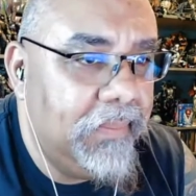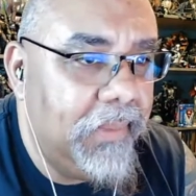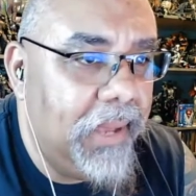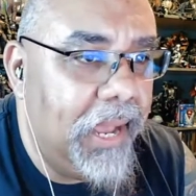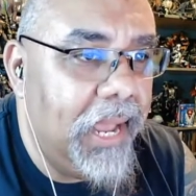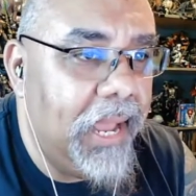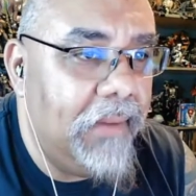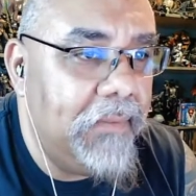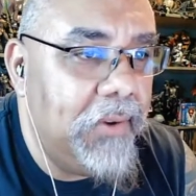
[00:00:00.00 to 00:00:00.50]

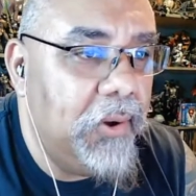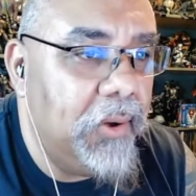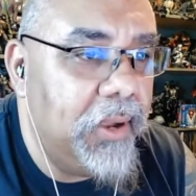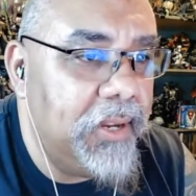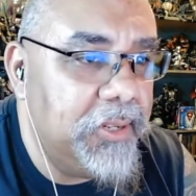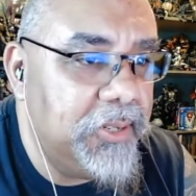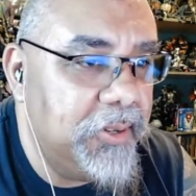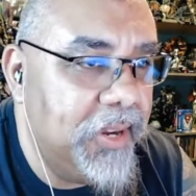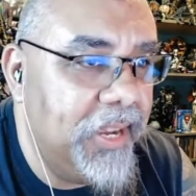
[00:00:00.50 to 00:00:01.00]
I have no
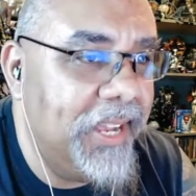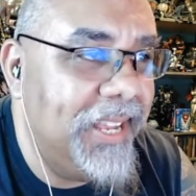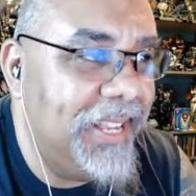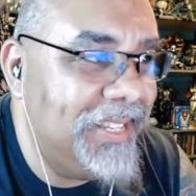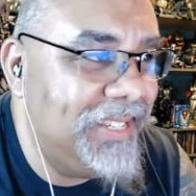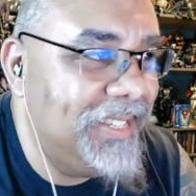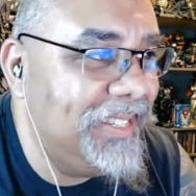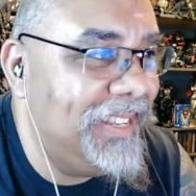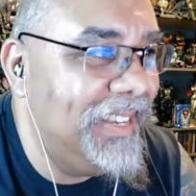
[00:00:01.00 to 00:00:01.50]

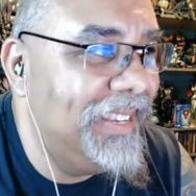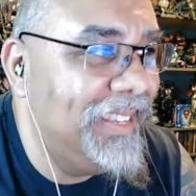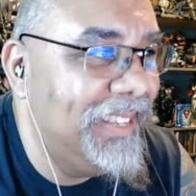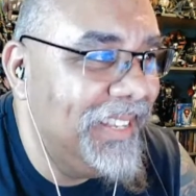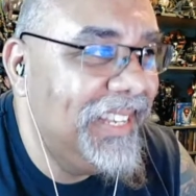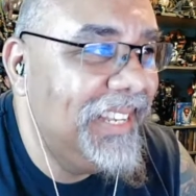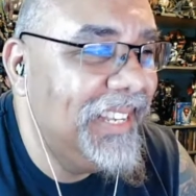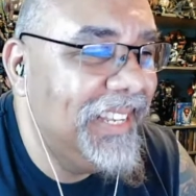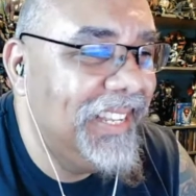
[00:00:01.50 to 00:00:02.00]
interest.
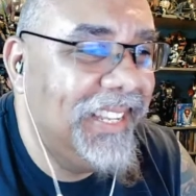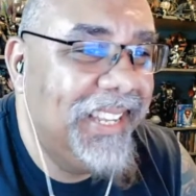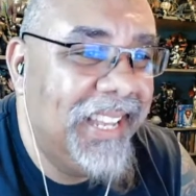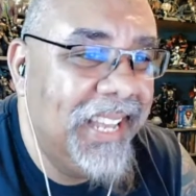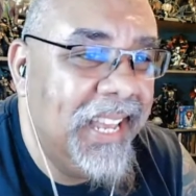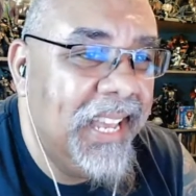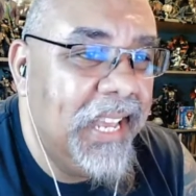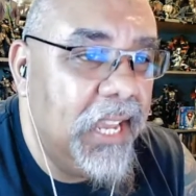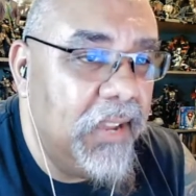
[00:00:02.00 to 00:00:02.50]

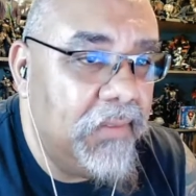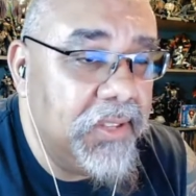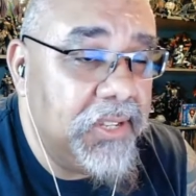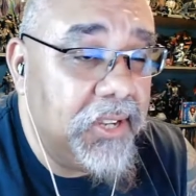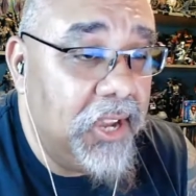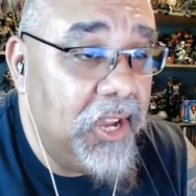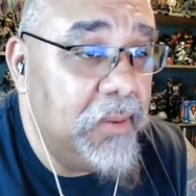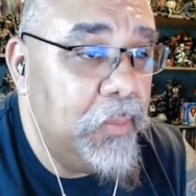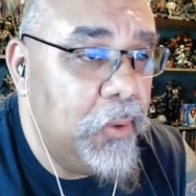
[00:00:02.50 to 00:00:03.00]
If it's
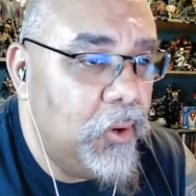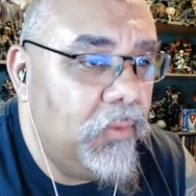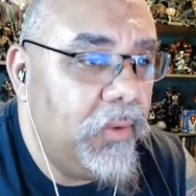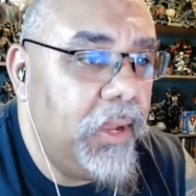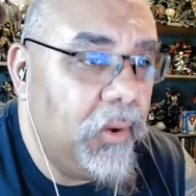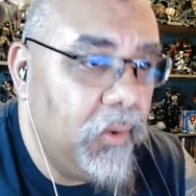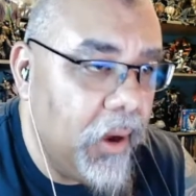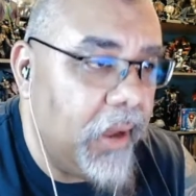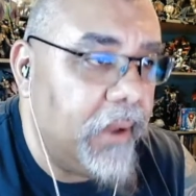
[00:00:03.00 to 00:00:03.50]
a good
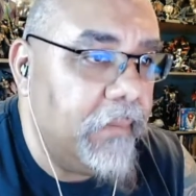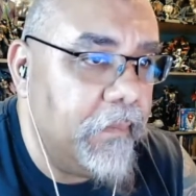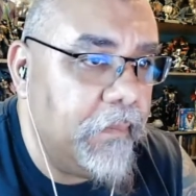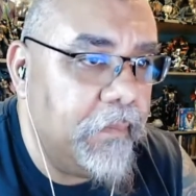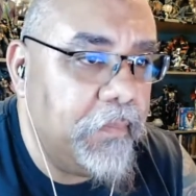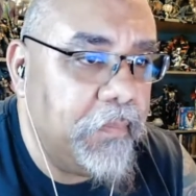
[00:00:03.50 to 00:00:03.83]
movie, great.